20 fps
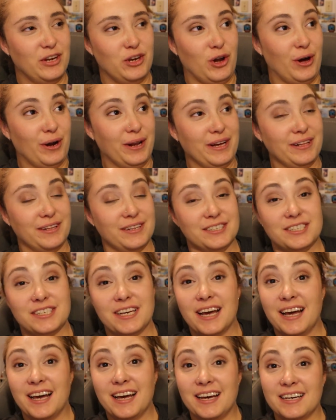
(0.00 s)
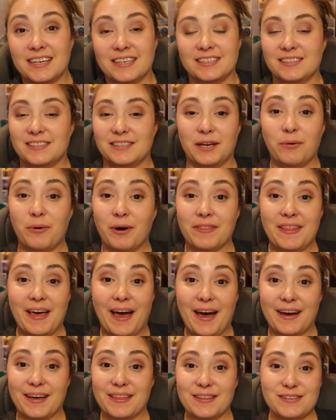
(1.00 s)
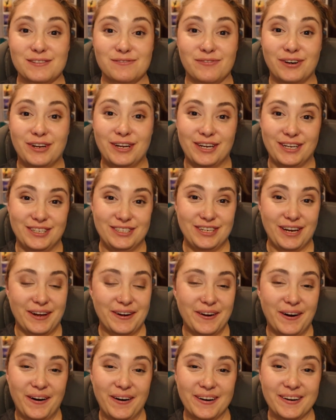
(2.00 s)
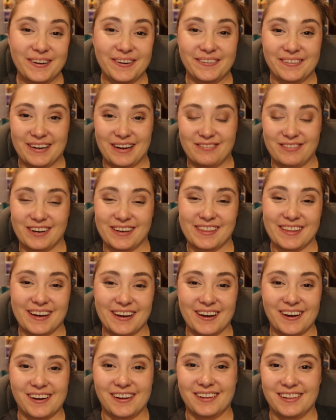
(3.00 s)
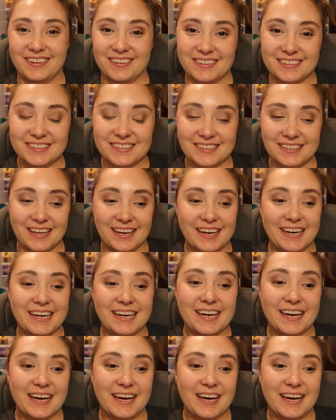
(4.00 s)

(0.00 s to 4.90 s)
Not English. See what the heck this footage and audio and everything looks like